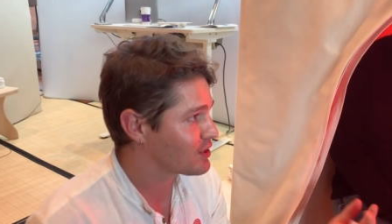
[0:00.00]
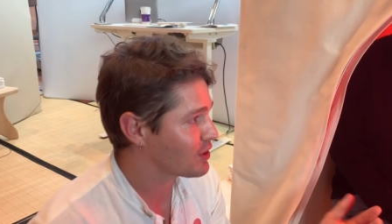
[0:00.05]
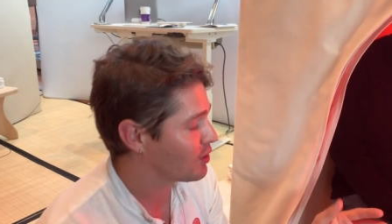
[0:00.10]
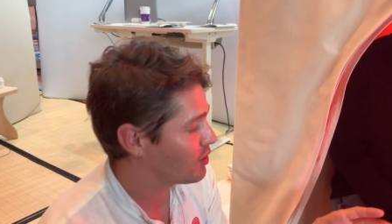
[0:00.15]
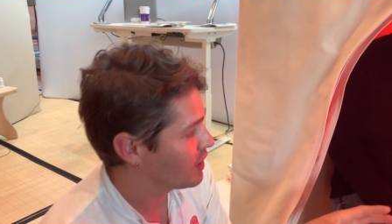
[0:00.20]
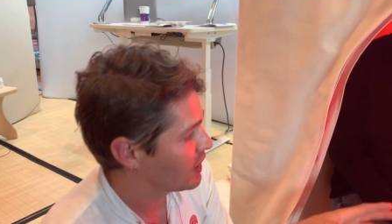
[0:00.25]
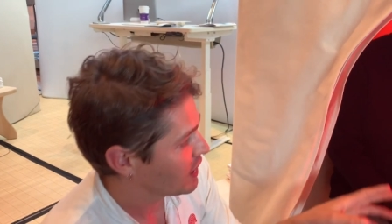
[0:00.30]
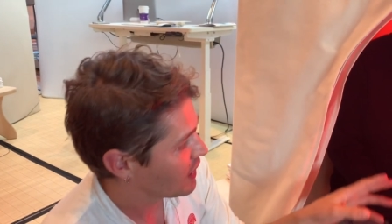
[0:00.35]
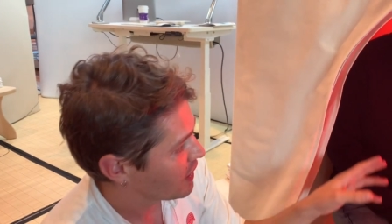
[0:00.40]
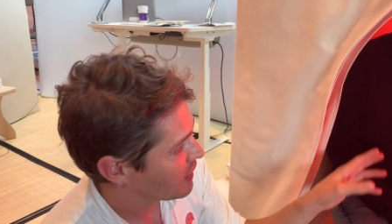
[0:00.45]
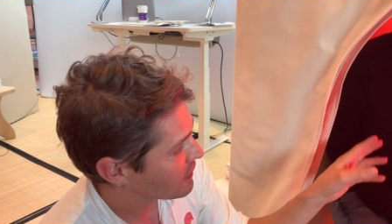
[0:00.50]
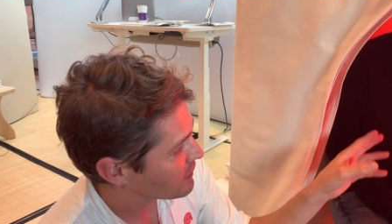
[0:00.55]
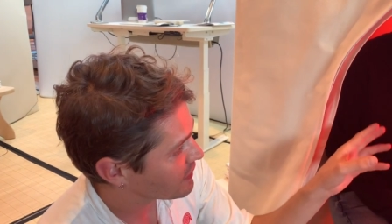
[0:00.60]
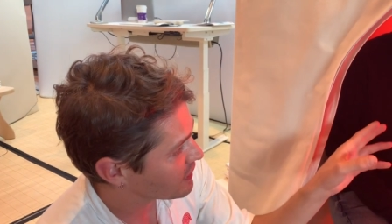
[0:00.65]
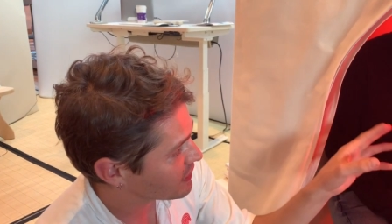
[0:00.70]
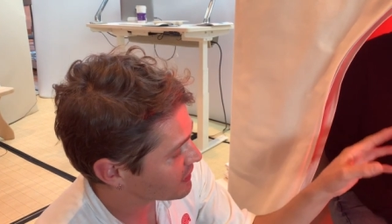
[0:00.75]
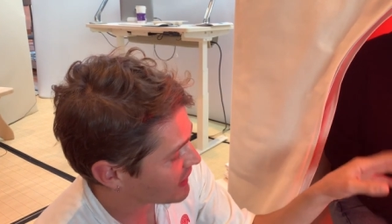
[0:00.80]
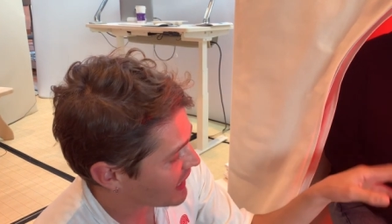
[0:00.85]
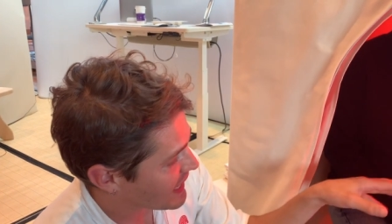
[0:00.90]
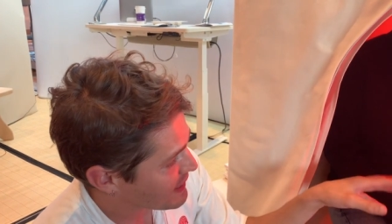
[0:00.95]
So
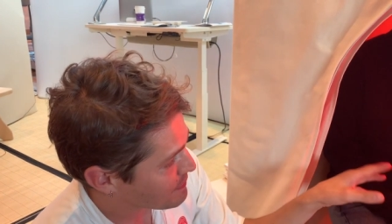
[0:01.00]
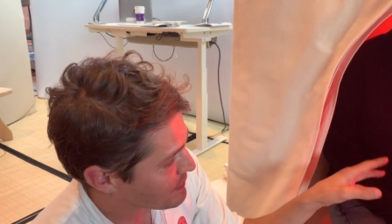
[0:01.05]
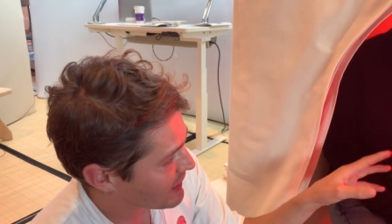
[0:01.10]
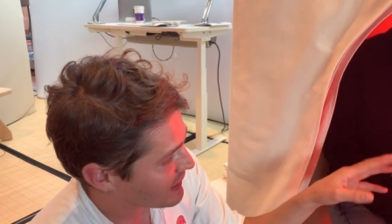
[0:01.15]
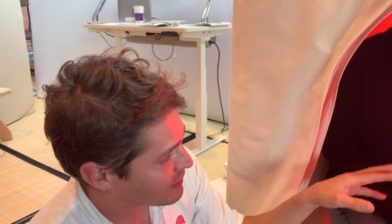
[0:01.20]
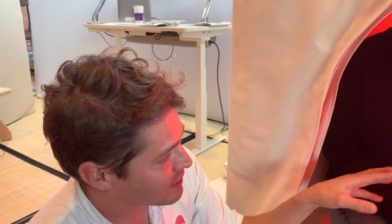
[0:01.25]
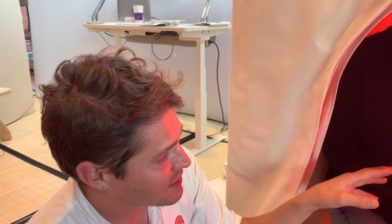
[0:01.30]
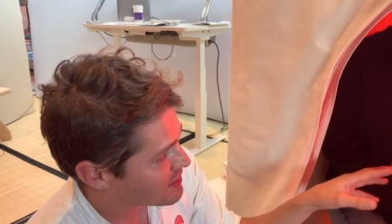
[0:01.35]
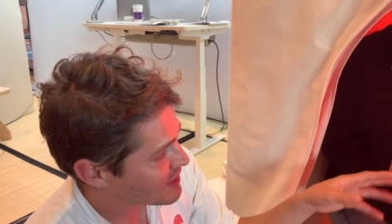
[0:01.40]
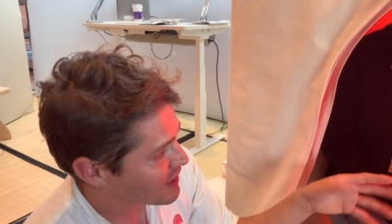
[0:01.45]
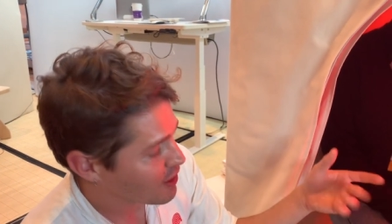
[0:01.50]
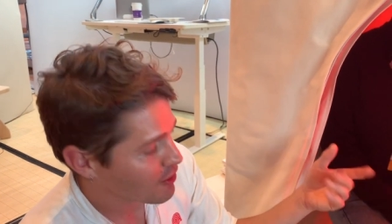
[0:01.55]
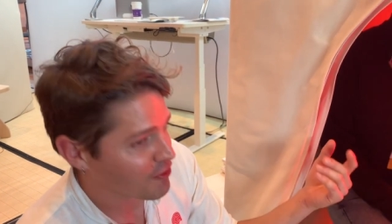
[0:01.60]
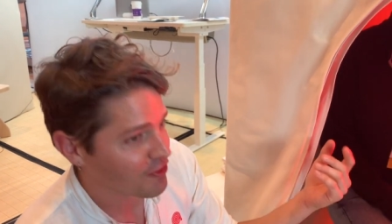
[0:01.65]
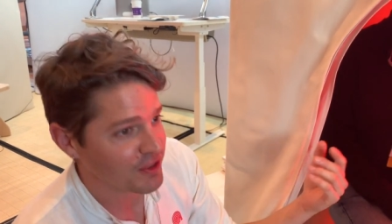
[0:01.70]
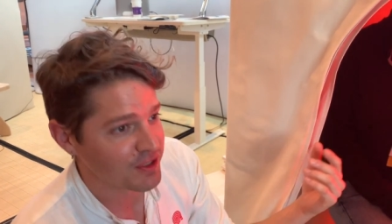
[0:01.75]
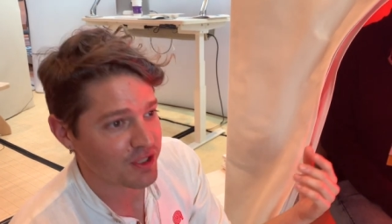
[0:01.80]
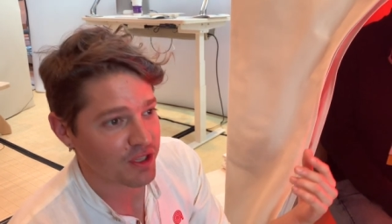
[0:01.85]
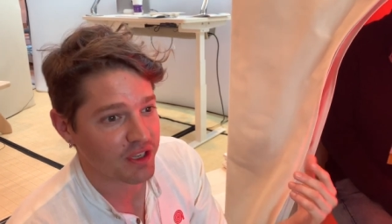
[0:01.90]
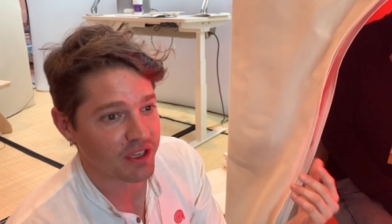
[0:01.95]
the light panel
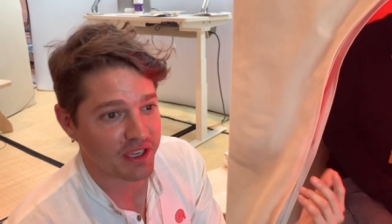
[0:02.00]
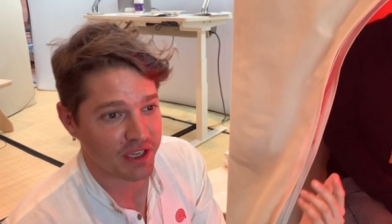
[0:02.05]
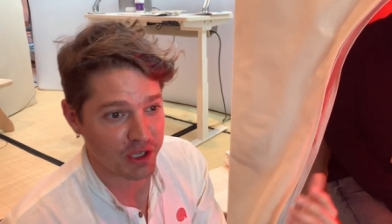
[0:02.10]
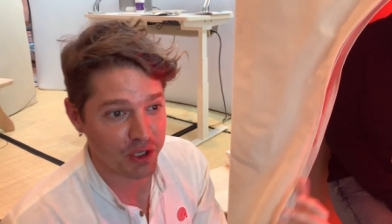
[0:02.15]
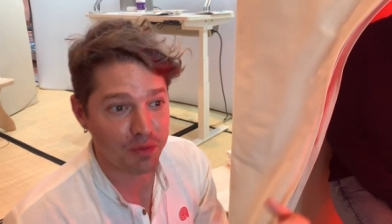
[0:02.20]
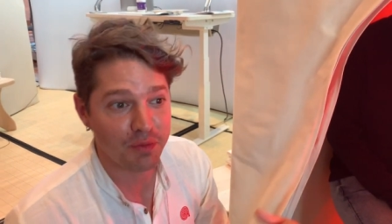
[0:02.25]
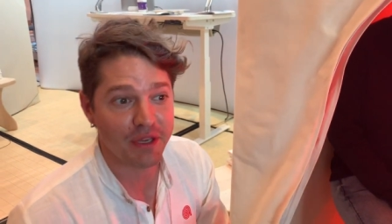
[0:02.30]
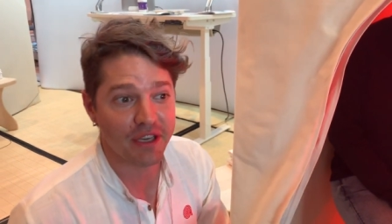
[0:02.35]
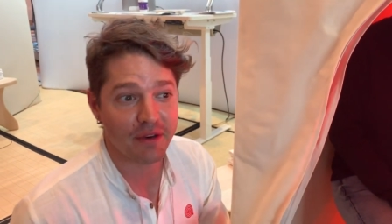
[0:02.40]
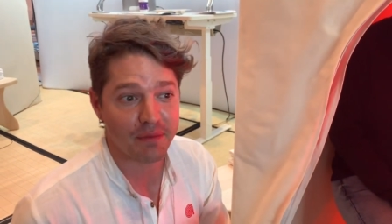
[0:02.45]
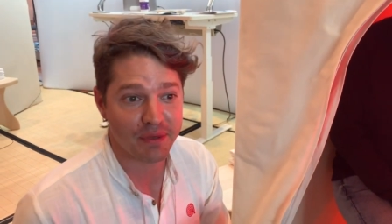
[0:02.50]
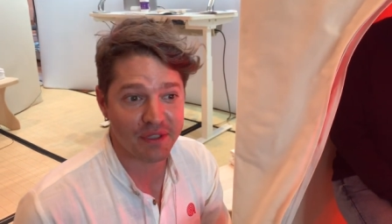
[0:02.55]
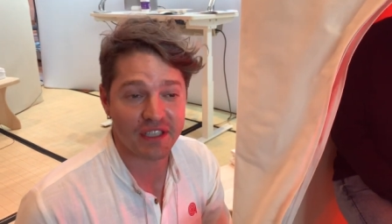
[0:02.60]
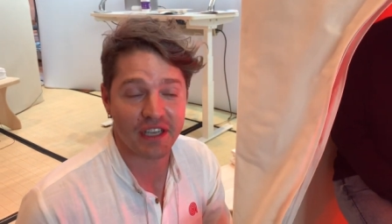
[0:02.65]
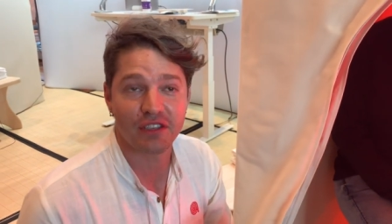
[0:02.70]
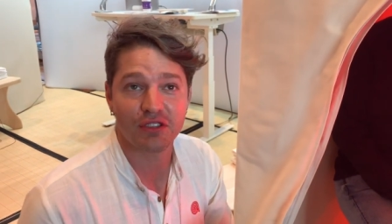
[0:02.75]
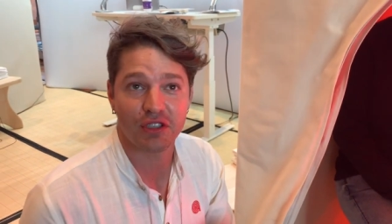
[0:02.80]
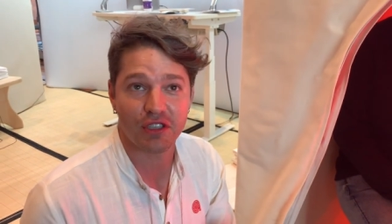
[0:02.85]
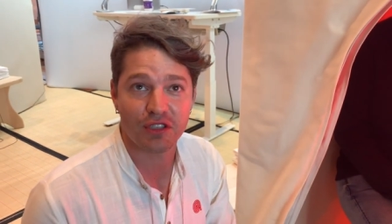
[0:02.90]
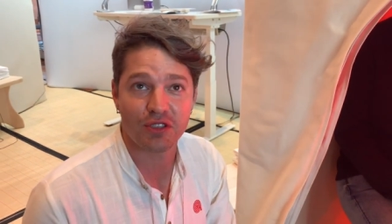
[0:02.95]
itself could be
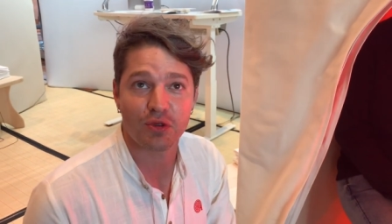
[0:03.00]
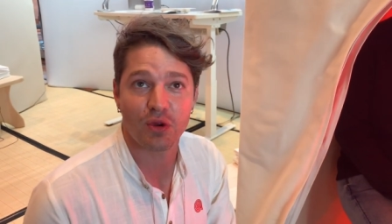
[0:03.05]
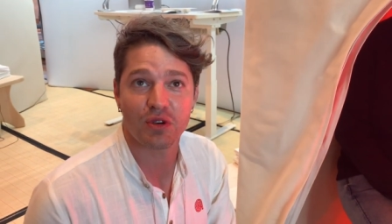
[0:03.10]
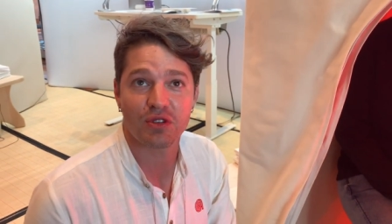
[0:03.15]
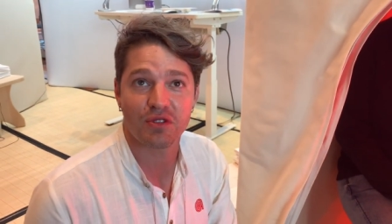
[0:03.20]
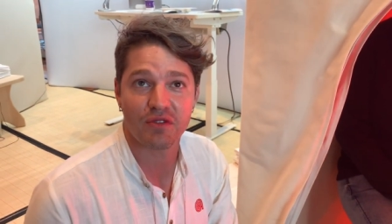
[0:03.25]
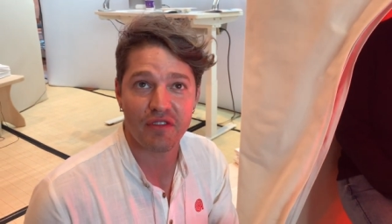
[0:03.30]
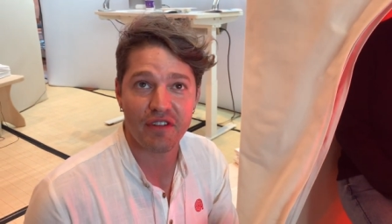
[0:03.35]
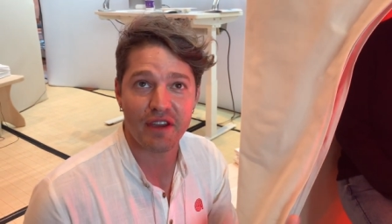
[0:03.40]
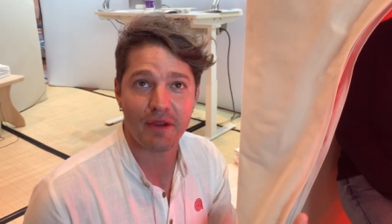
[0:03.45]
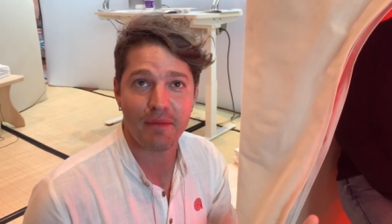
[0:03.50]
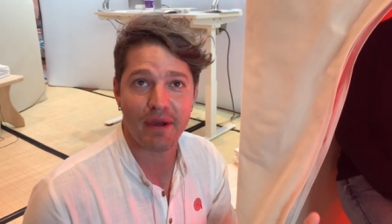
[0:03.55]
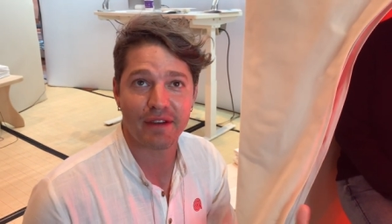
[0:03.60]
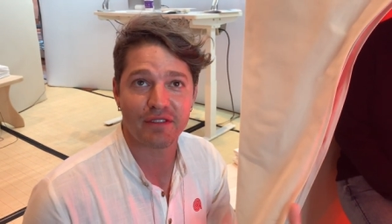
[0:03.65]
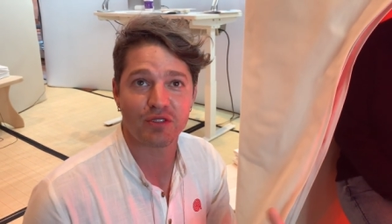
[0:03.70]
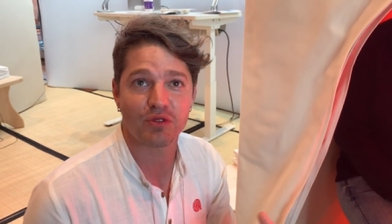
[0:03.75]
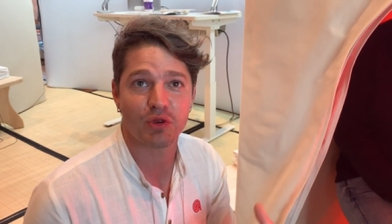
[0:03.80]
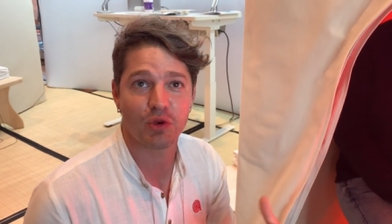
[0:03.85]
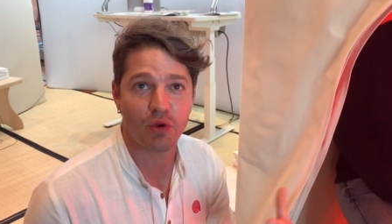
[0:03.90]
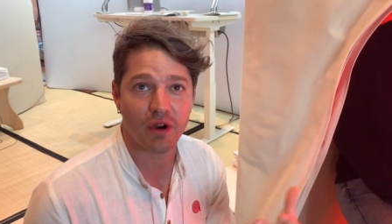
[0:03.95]
potentially a source of
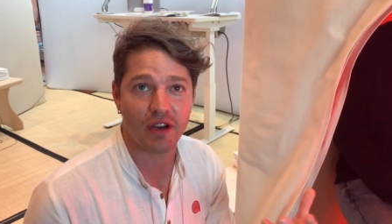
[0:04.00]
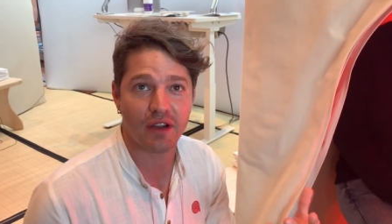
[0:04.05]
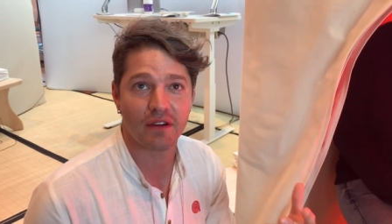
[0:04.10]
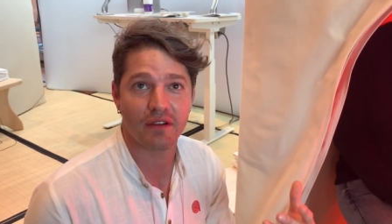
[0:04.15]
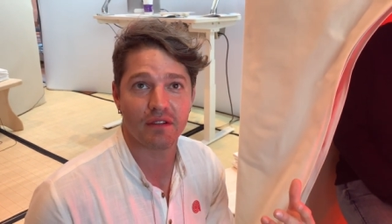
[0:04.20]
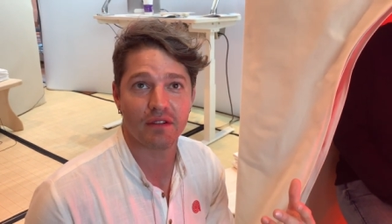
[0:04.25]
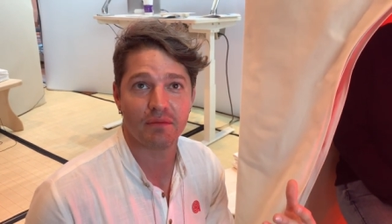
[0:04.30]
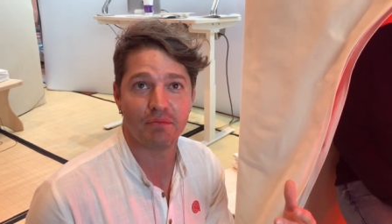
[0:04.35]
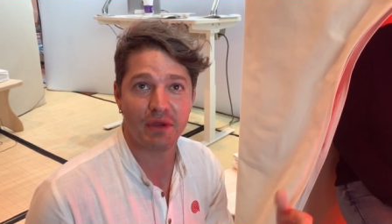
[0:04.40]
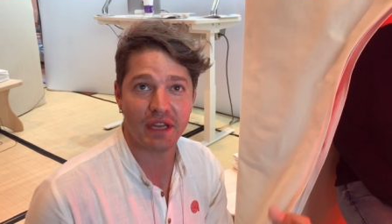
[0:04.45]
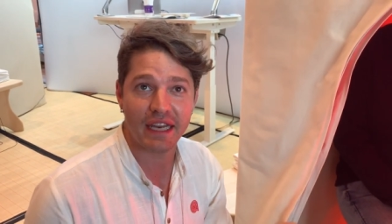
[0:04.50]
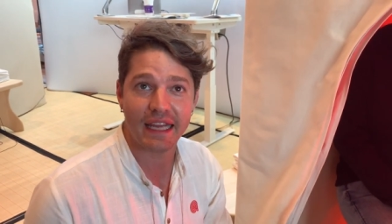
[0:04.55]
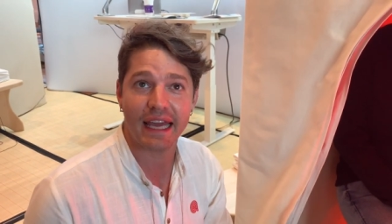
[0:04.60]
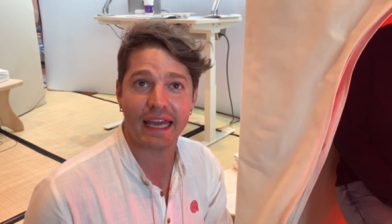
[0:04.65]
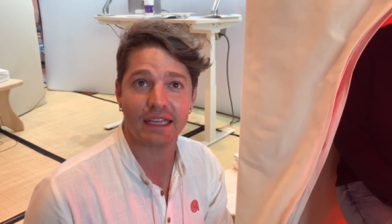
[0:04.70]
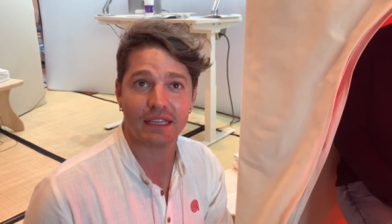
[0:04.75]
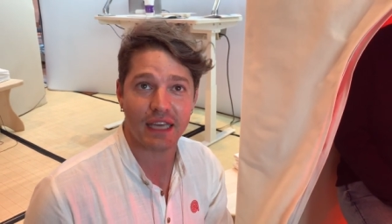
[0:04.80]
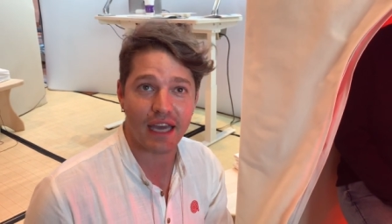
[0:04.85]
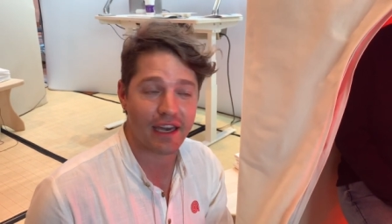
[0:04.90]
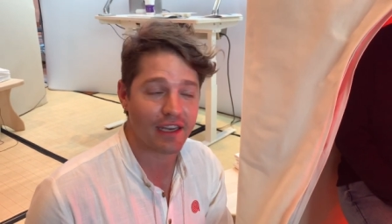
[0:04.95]
EMF. So we want to
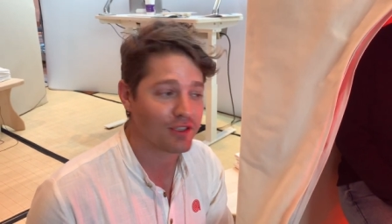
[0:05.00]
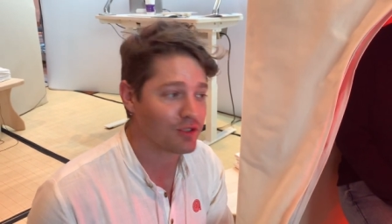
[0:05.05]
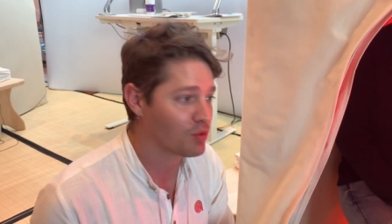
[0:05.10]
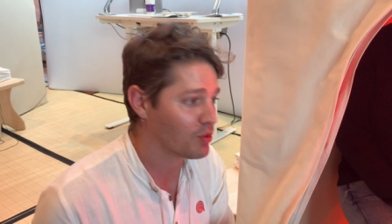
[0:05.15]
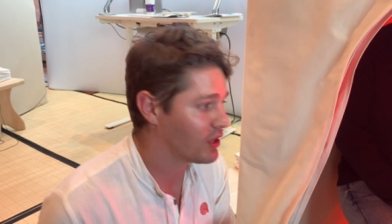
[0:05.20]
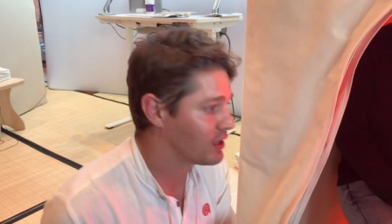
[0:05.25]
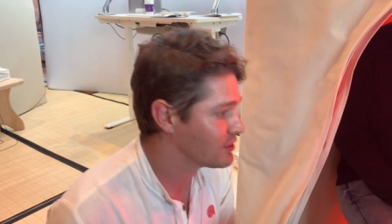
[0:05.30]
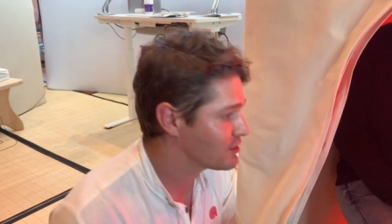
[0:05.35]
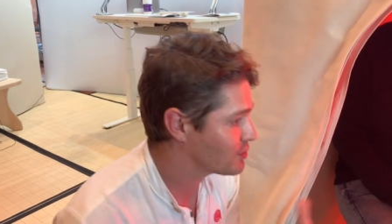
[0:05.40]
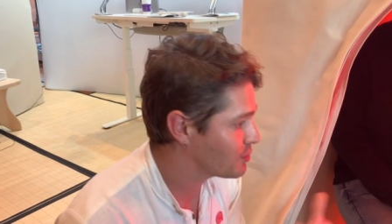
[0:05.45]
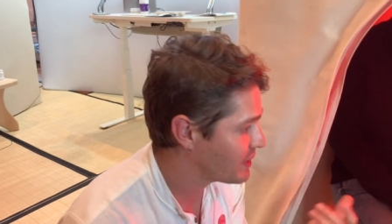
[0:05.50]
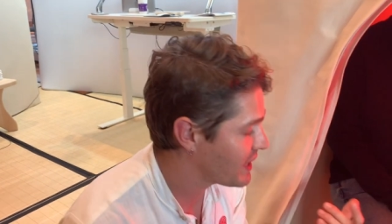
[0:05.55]
mitigate that as well. So